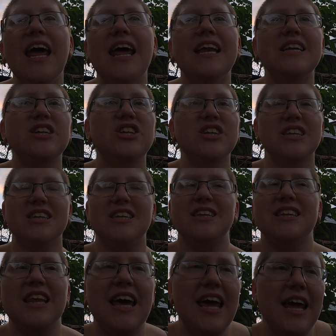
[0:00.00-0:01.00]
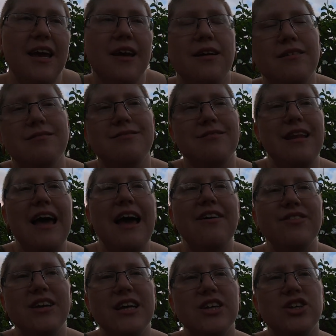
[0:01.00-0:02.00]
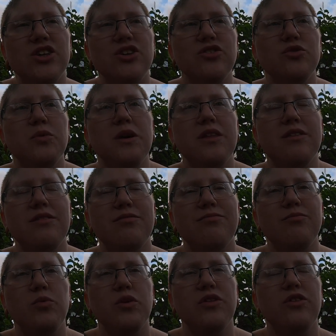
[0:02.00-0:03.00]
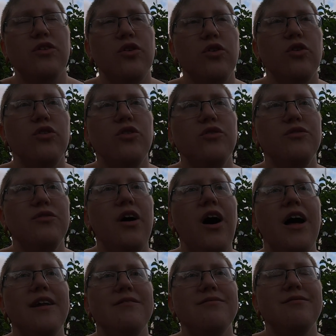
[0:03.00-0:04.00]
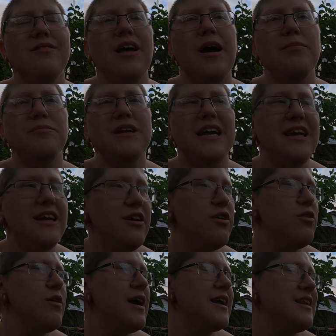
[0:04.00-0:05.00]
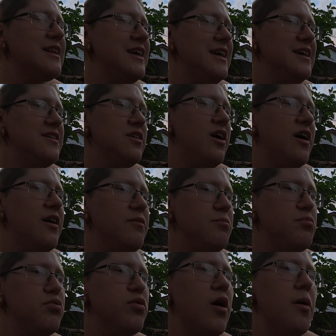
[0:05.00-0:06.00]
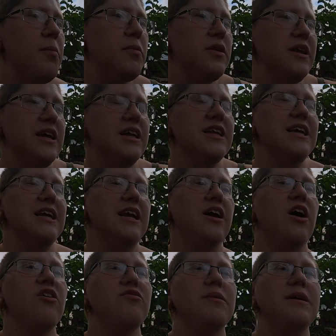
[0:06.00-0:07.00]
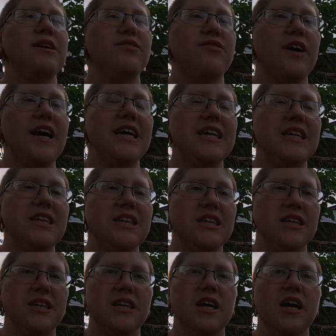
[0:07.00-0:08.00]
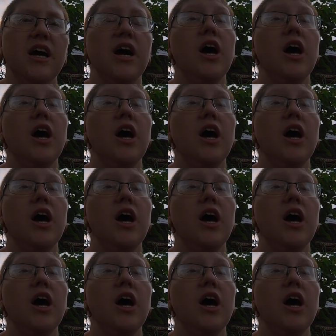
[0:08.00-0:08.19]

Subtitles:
and just like having issues with Google not updating correctly and not properly cleaning off my device, and